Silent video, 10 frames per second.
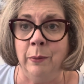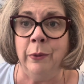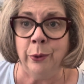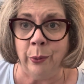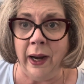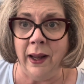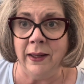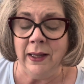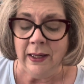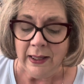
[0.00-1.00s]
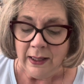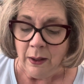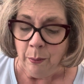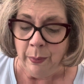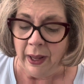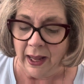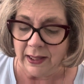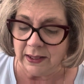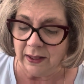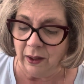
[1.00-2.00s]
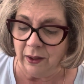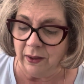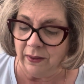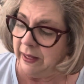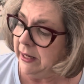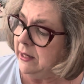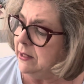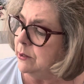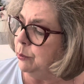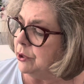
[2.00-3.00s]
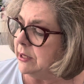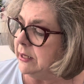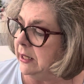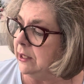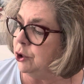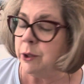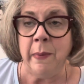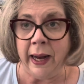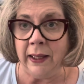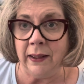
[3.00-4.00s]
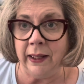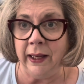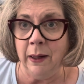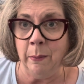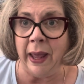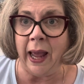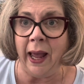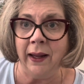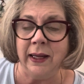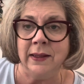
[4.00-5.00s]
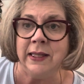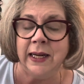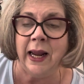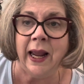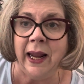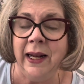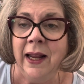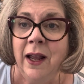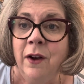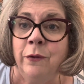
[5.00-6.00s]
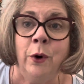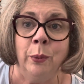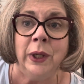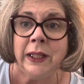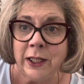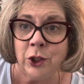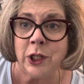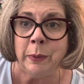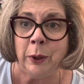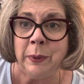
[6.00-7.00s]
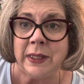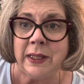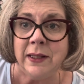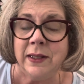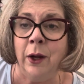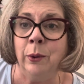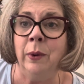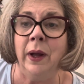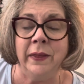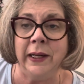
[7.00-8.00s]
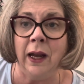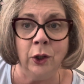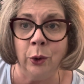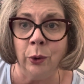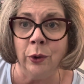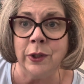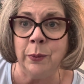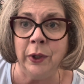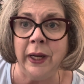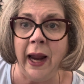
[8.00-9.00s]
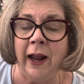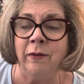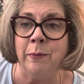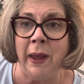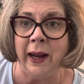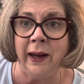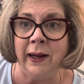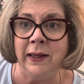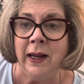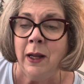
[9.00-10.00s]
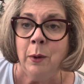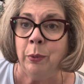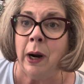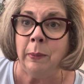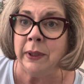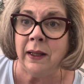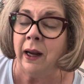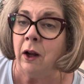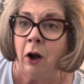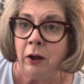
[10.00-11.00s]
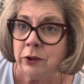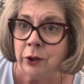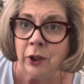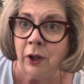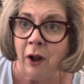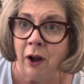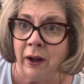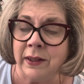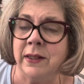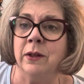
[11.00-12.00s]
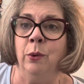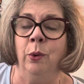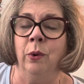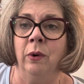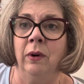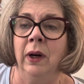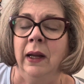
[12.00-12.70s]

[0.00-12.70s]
thread. But these were stitched mainly back in the day for religious purposes. So the young girls would have made probably like altar cloths or